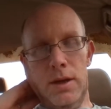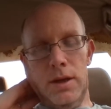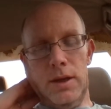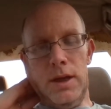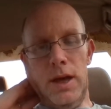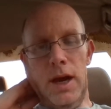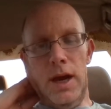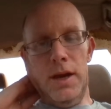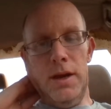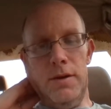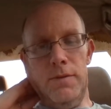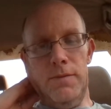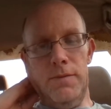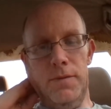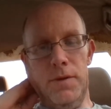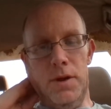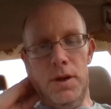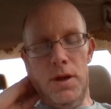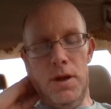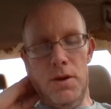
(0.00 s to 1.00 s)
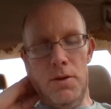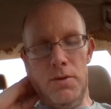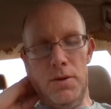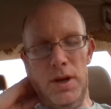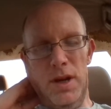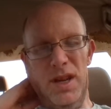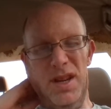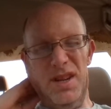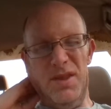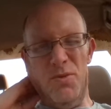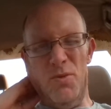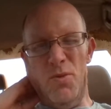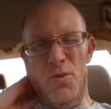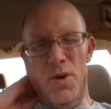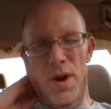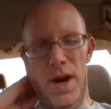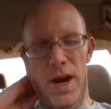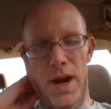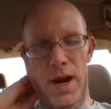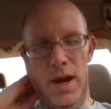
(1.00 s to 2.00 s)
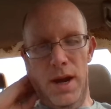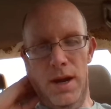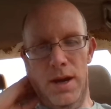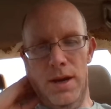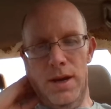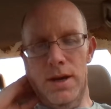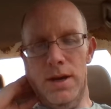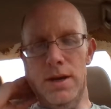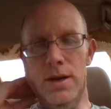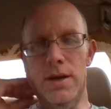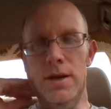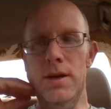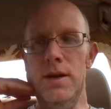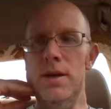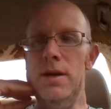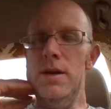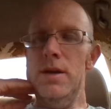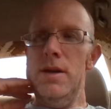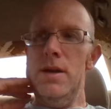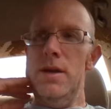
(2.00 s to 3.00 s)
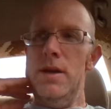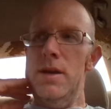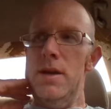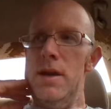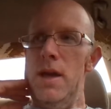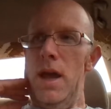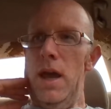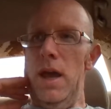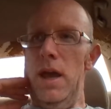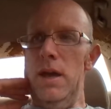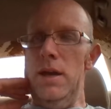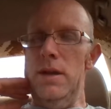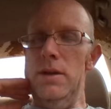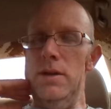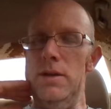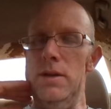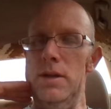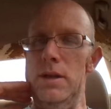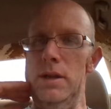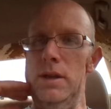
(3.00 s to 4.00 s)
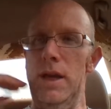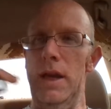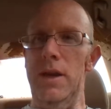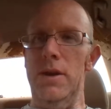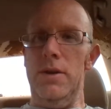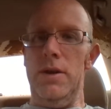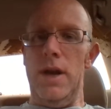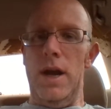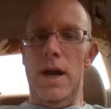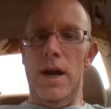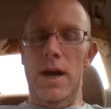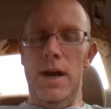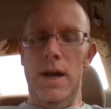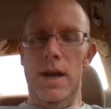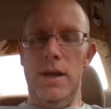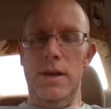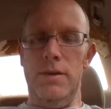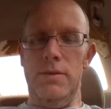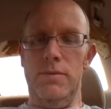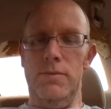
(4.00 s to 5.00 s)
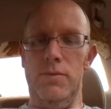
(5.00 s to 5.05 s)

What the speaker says: kind of video in a way. And later I